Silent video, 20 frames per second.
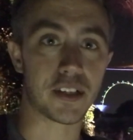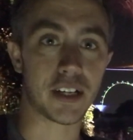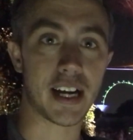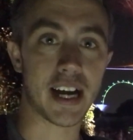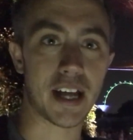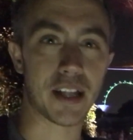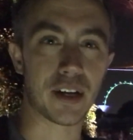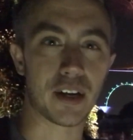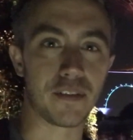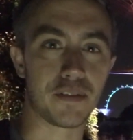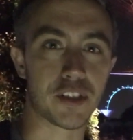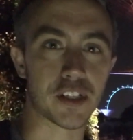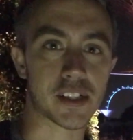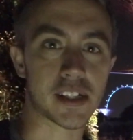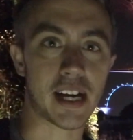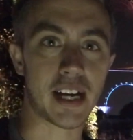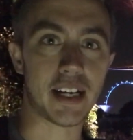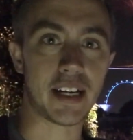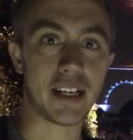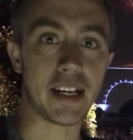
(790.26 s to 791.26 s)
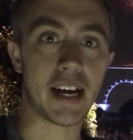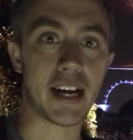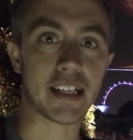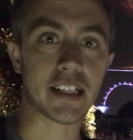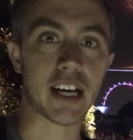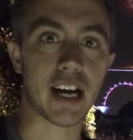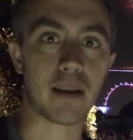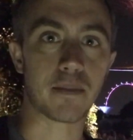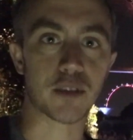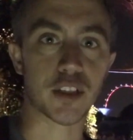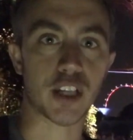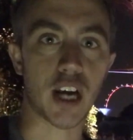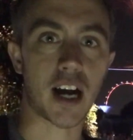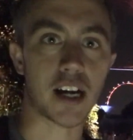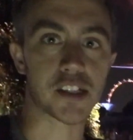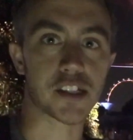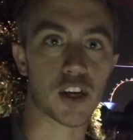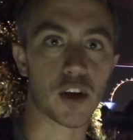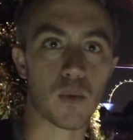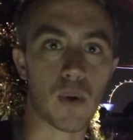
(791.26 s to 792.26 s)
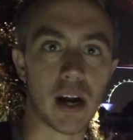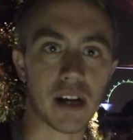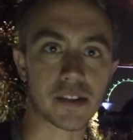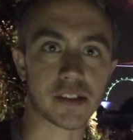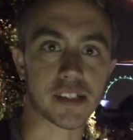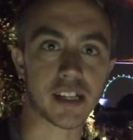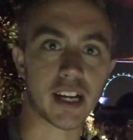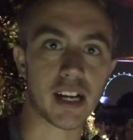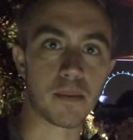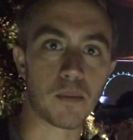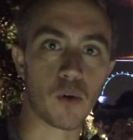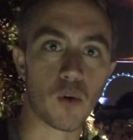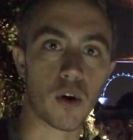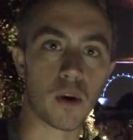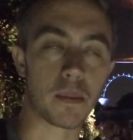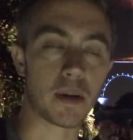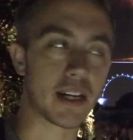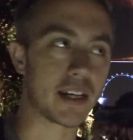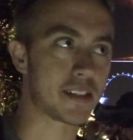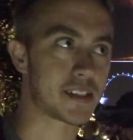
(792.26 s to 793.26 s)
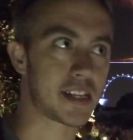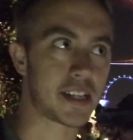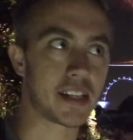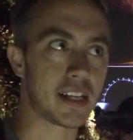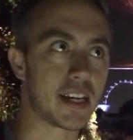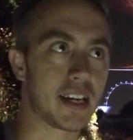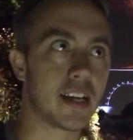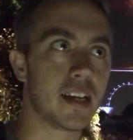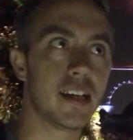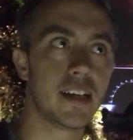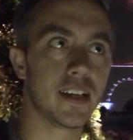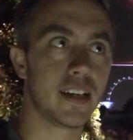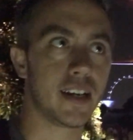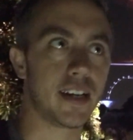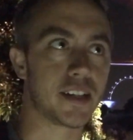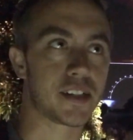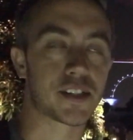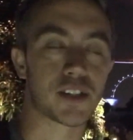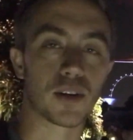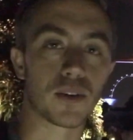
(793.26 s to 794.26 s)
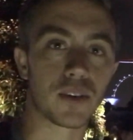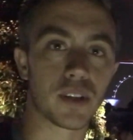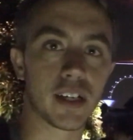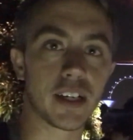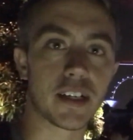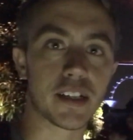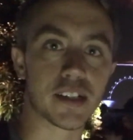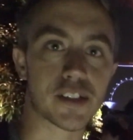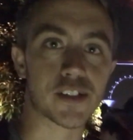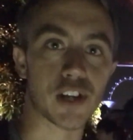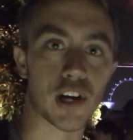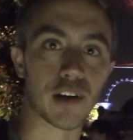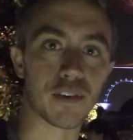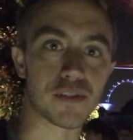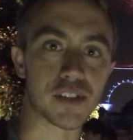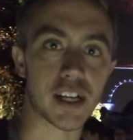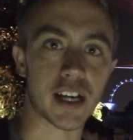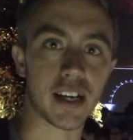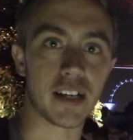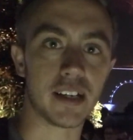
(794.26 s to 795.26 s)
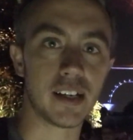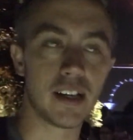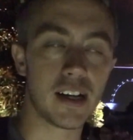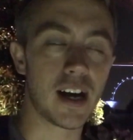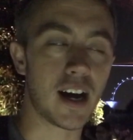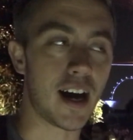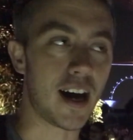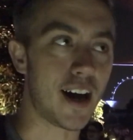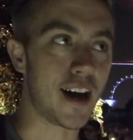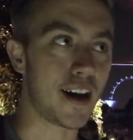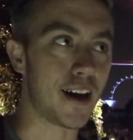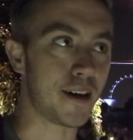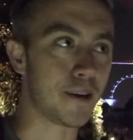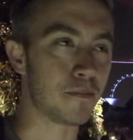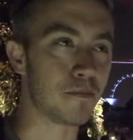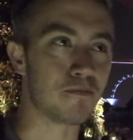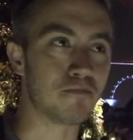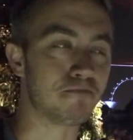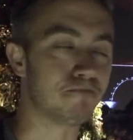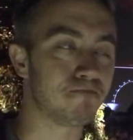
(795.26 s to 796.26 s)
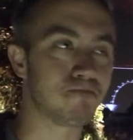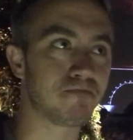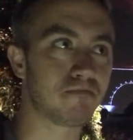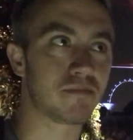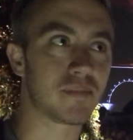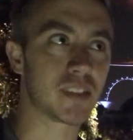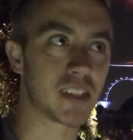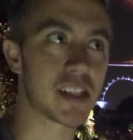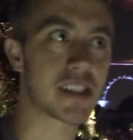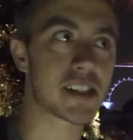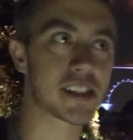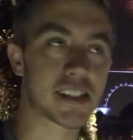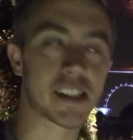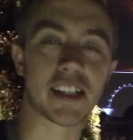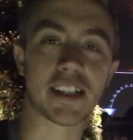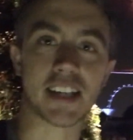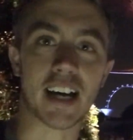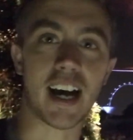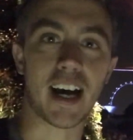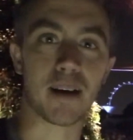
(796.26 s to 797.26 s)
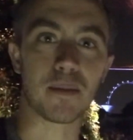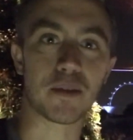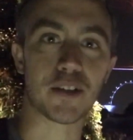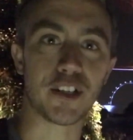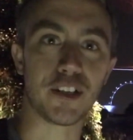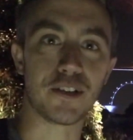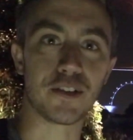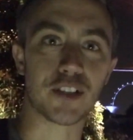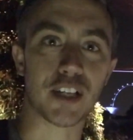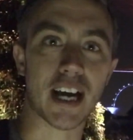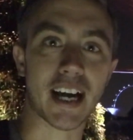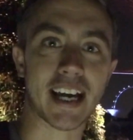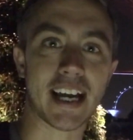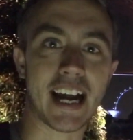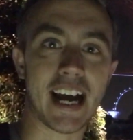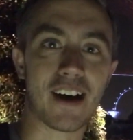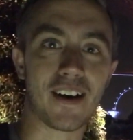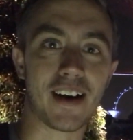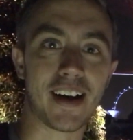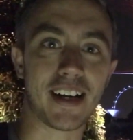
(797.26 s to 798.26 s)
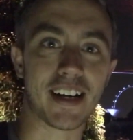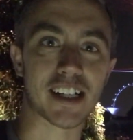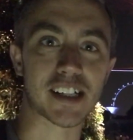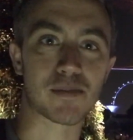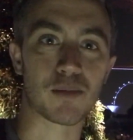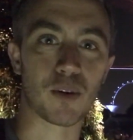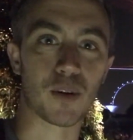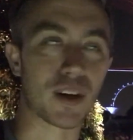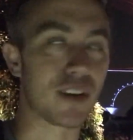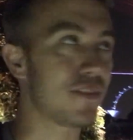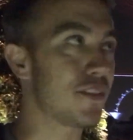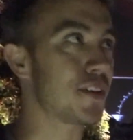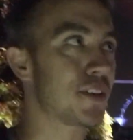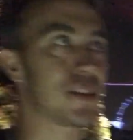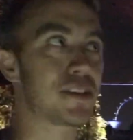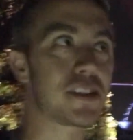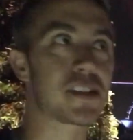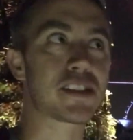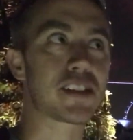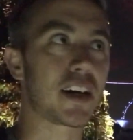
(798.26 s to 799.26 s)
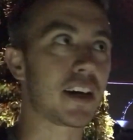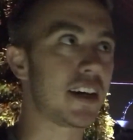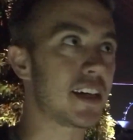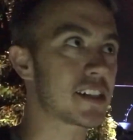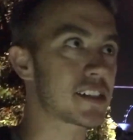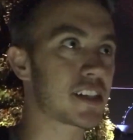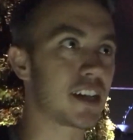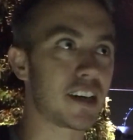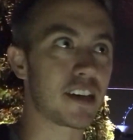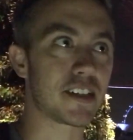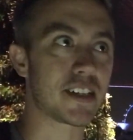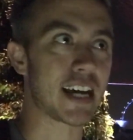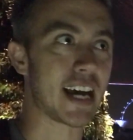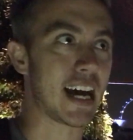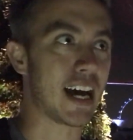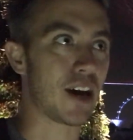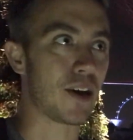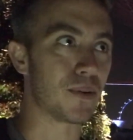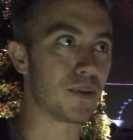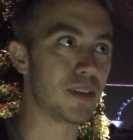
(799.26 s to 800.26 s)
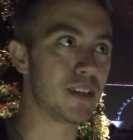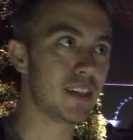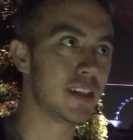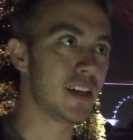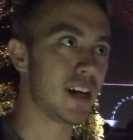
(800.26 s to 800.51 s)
together of just kind of nighttime shots around Singapore because I think it certainly deserves it. This is the time to check it out and explore. Even though the sun has gone down,